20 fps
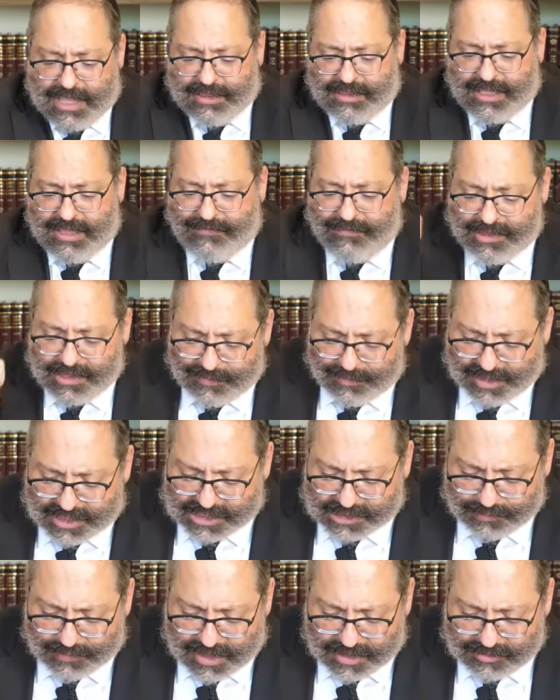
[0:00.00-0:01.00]
and leaving the
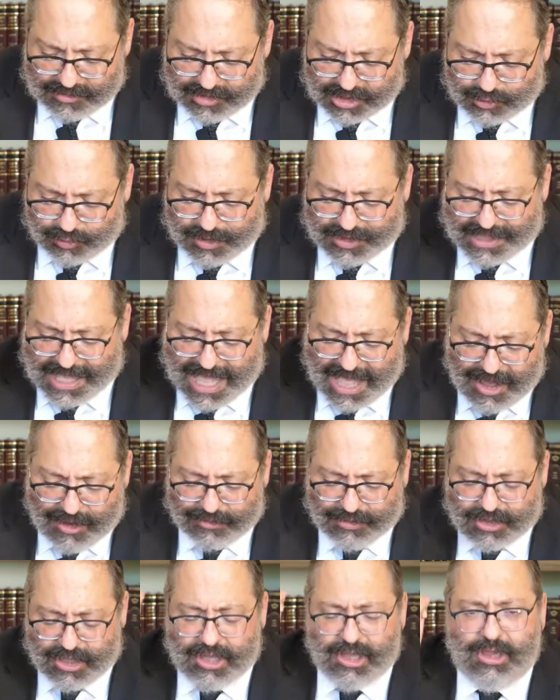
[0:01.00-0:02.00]
base medrash
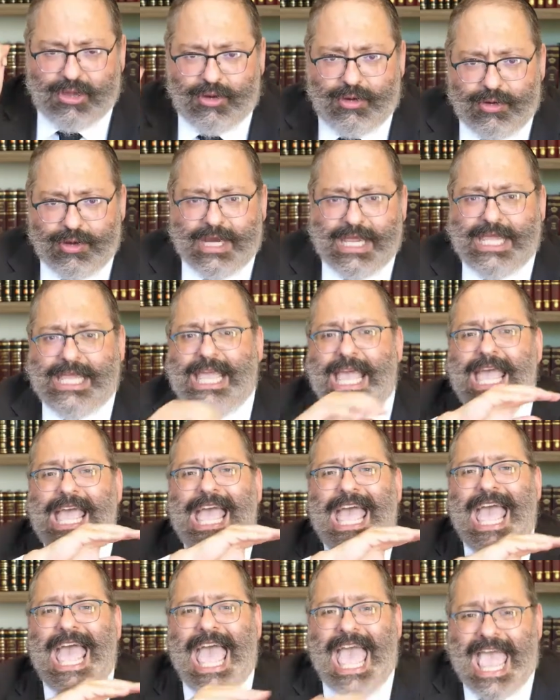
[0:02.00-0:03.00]
without learning
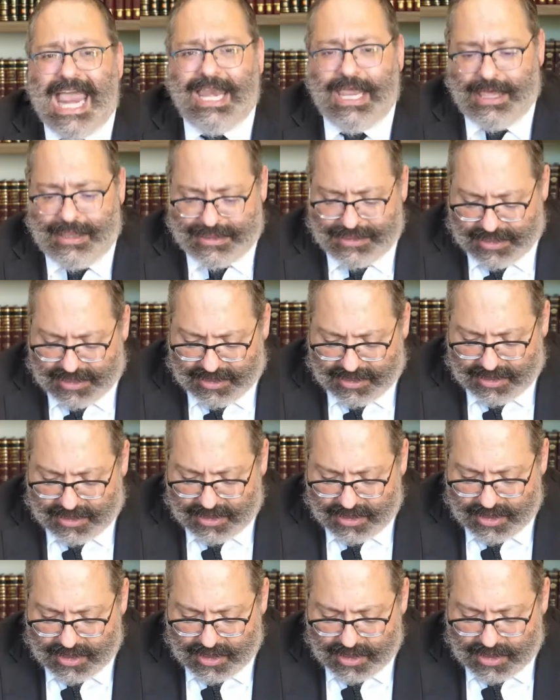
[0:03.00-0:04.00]
anything
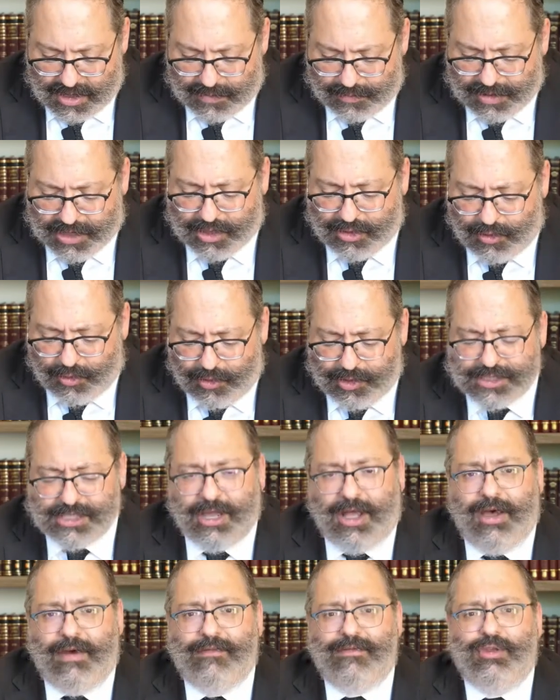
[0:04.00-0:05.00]
because
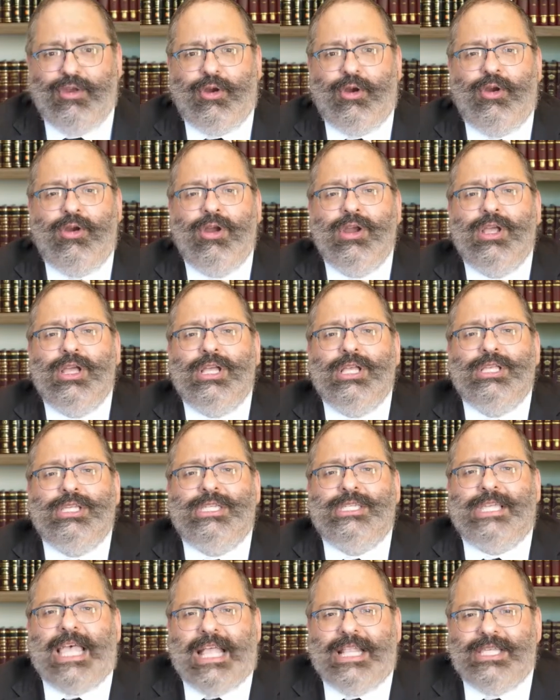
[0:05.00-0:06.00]
of your
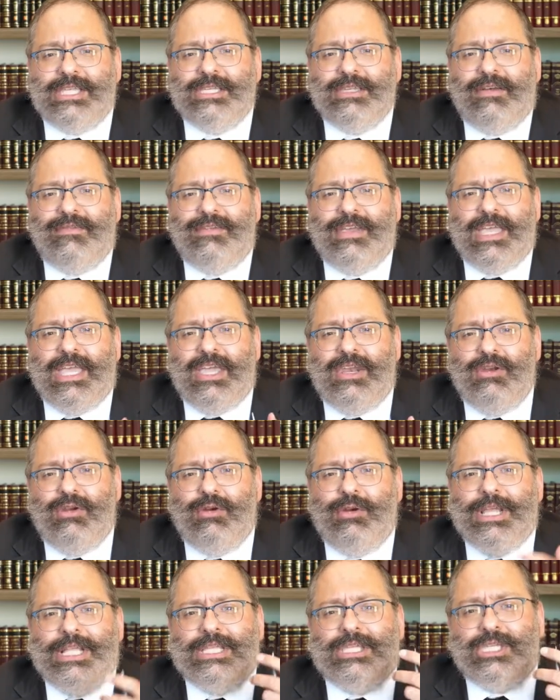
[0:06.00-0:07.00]
sense of
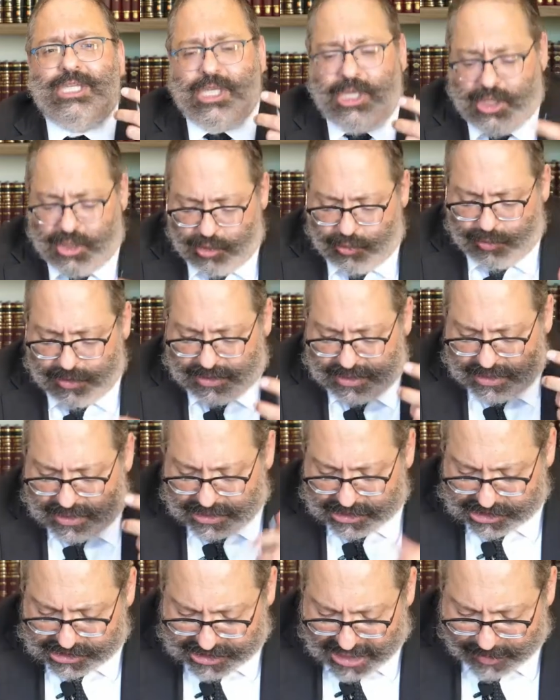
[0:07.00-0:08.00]
inner insecurity
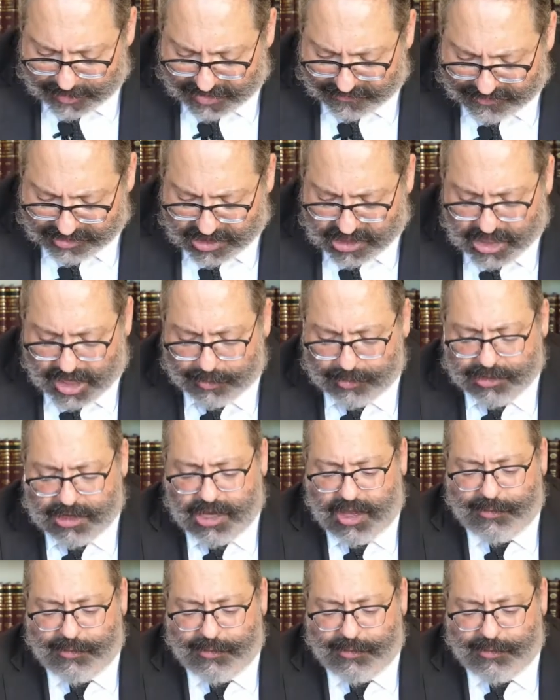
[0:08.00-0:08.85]
and shame. Therefore,